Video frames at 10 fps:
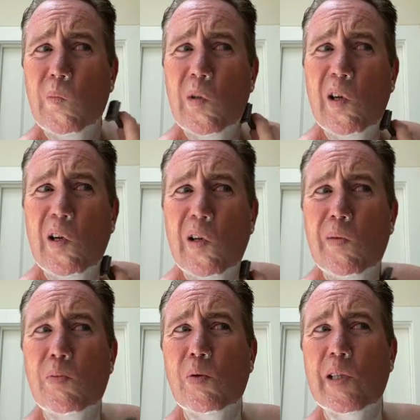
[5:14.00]
Oh,
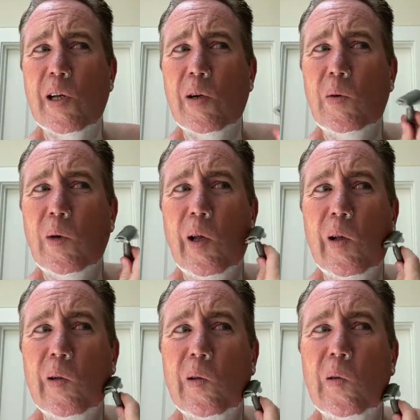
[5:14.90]
them was the good old
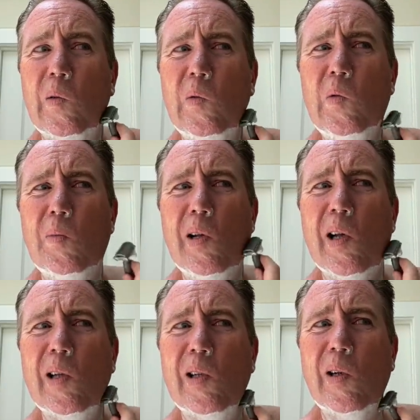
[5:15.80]
days. Oh man,
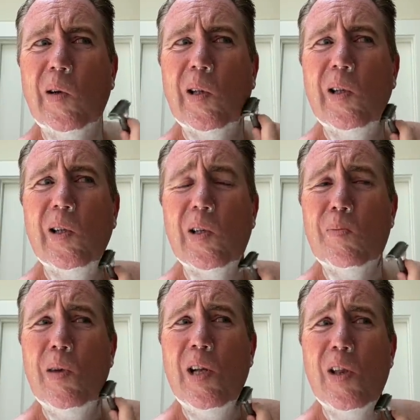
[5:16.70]
I'll tell you what, this is
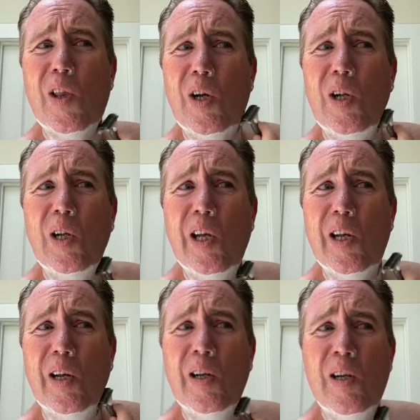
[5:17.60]

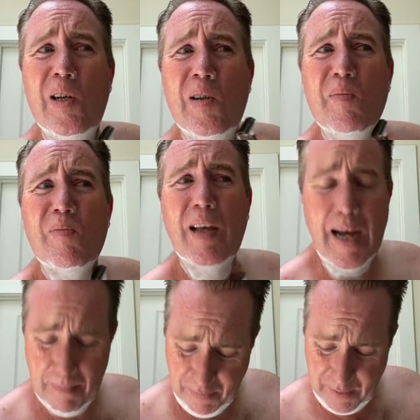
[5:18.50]
mentholated. I
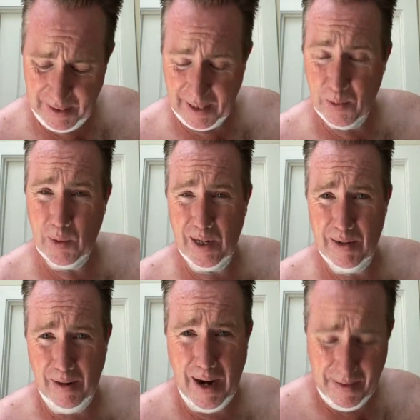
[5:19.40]
am feeling it
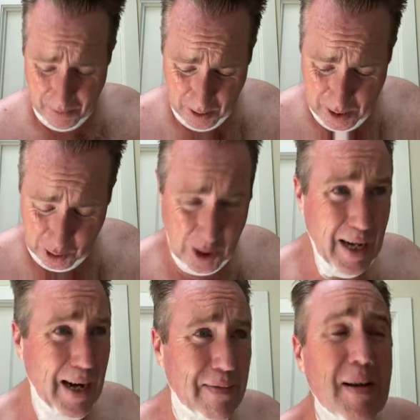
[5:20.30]
where I've already
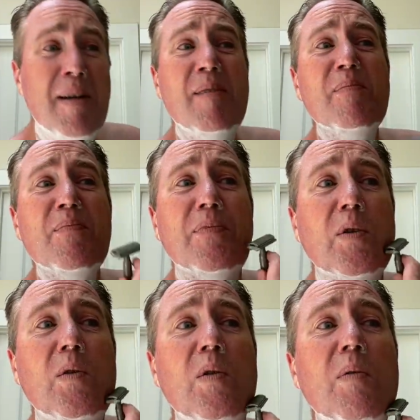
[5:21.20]
shaved.
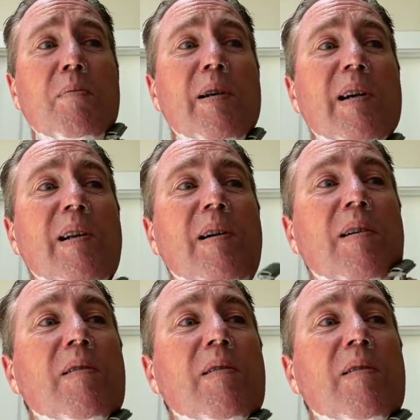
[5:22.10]
Oh, man.